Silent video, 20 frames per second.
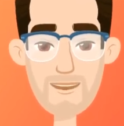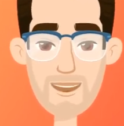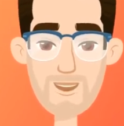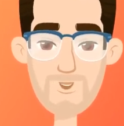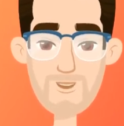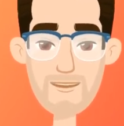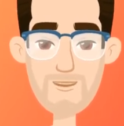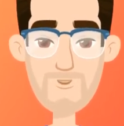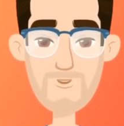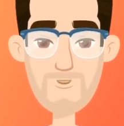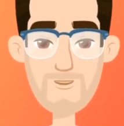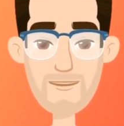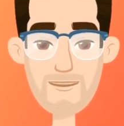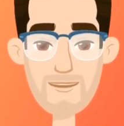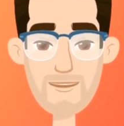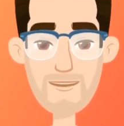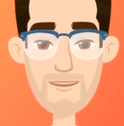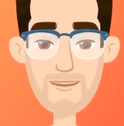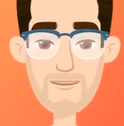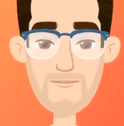
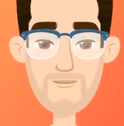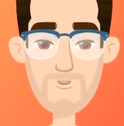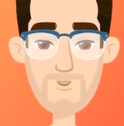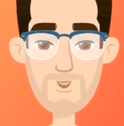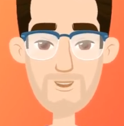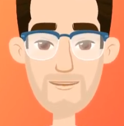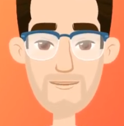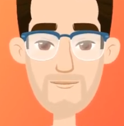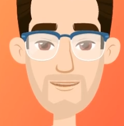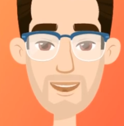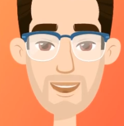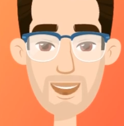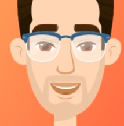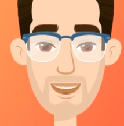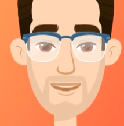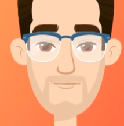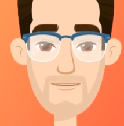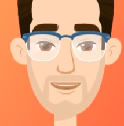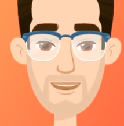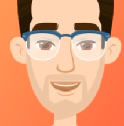alkalosis is marked by
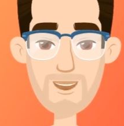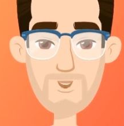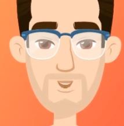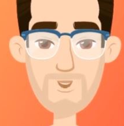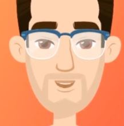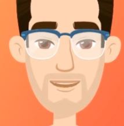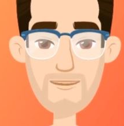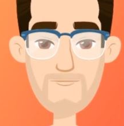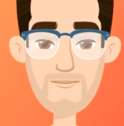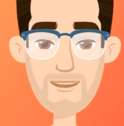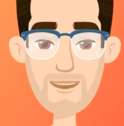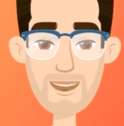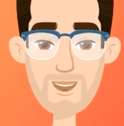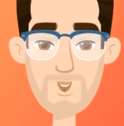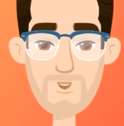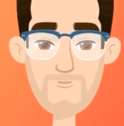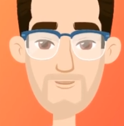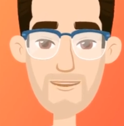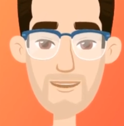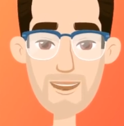high pH and
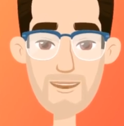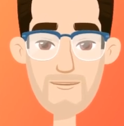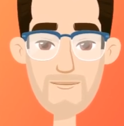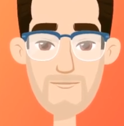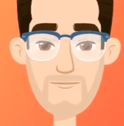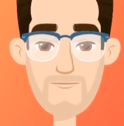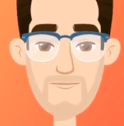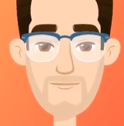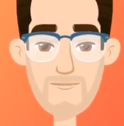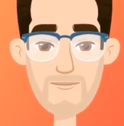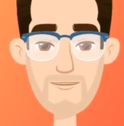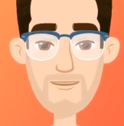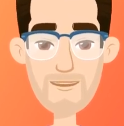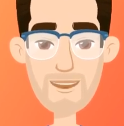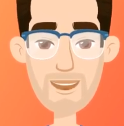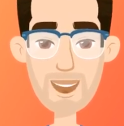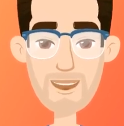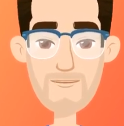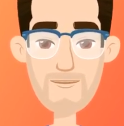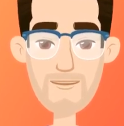bicarbonate,
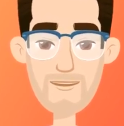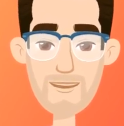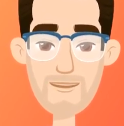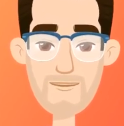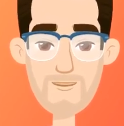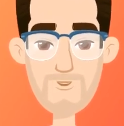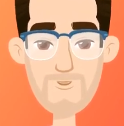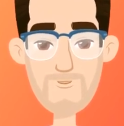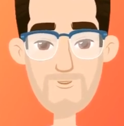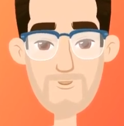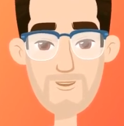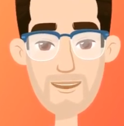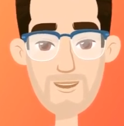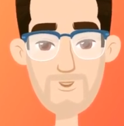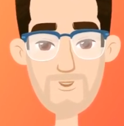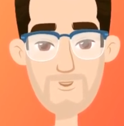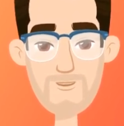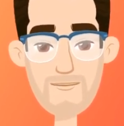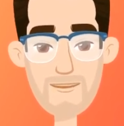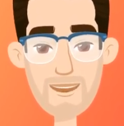commonly due to
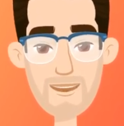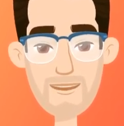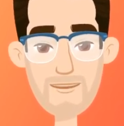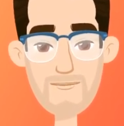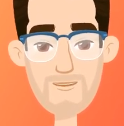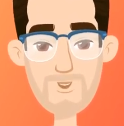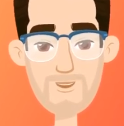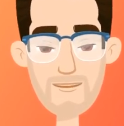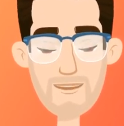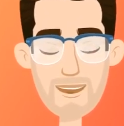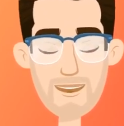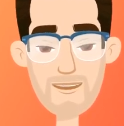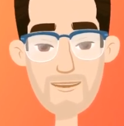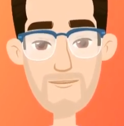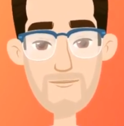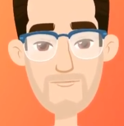issues like vomiting.